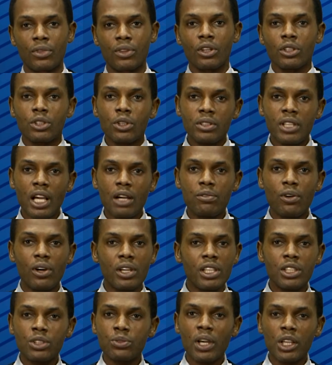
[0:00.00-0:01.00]
So therefore,
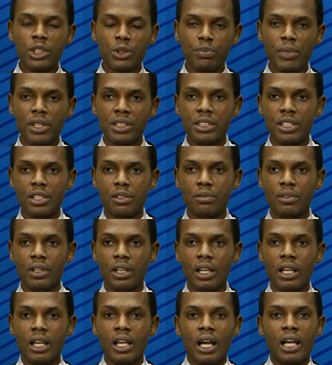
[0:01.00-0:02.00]
it's very expensive.
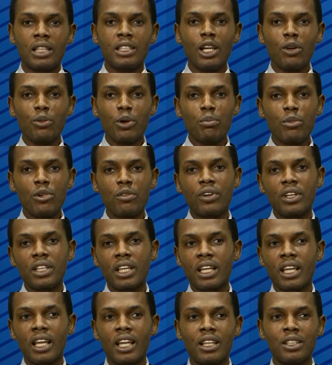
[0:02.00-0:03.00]
And then we move on
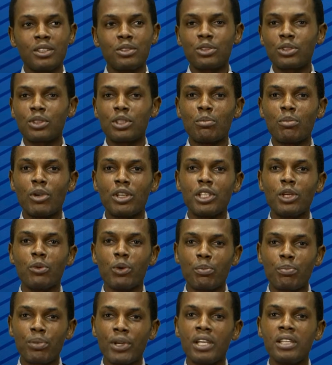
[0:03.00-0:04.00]
again to the money we
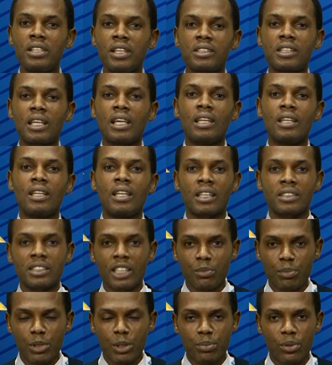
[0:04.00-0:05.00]
pay these
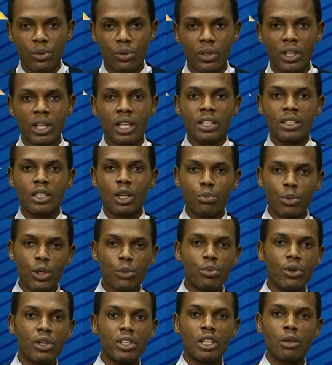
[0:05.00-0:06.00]
elected people. The
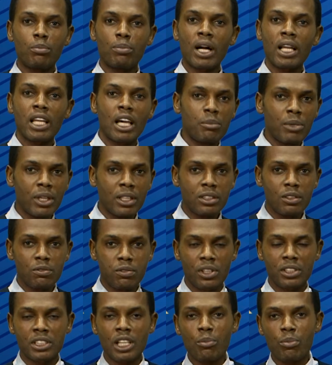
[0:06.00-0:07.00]
people in the parliament,
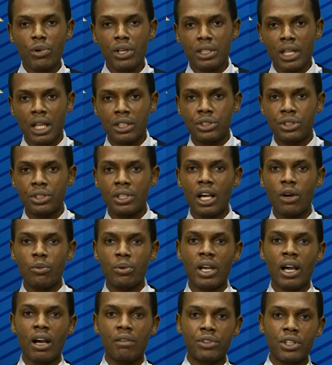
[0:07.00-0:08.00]
for example, in Nigeria, we
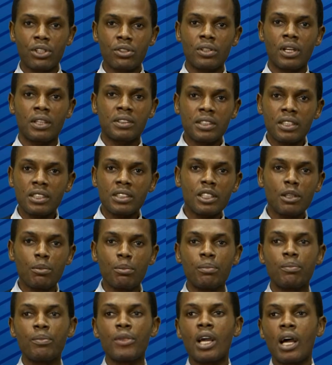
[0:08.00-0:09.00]
have
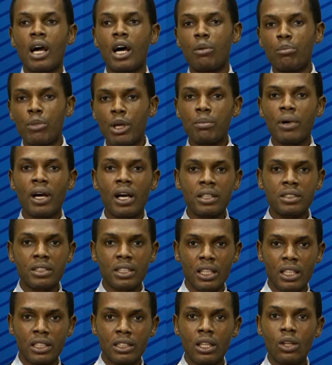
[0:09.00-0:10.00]
360 members
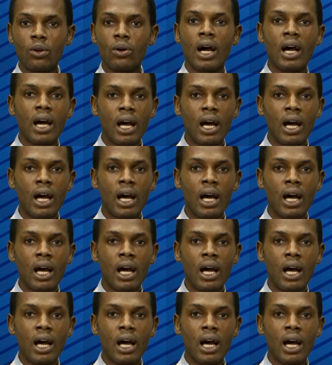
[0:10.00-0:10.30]
in the lower